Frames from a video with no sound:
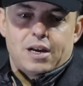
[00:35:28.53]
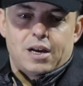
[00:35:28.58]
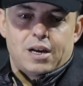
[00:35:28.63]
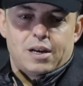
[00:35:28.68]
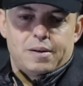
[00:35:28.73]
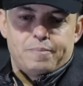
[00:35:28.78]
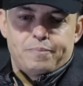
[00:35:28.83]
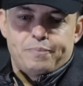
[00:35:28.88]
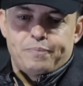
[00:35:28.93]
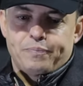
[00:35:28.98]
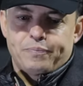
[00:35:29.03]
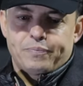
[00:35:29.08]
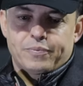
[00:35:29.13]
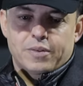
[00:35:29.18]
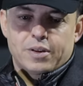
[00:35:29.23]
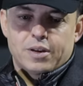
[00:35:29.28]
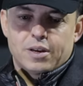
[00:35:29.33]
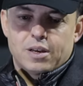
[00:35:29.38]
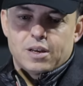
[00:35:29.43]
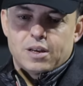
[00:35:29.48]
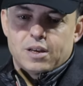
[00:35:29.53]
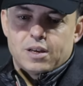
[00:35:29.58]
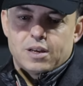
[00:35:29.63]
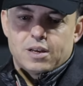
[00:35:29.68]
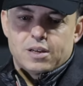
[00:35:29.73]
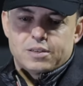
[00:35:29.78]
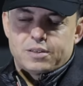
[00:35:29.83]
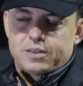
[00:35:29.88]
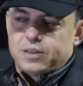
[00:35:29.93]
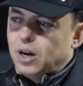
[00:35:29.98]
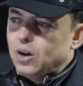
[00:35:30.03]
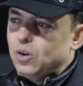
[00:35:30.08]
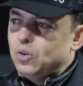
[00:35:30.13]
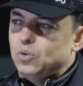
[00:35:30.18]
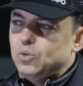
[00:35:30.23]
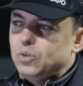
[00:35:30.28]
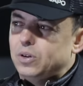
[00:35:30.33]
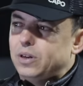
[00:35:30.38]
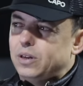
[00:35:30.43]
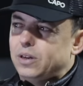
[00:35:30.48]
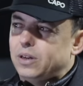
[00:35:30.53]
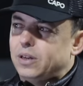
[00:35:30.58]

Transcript: Um, so,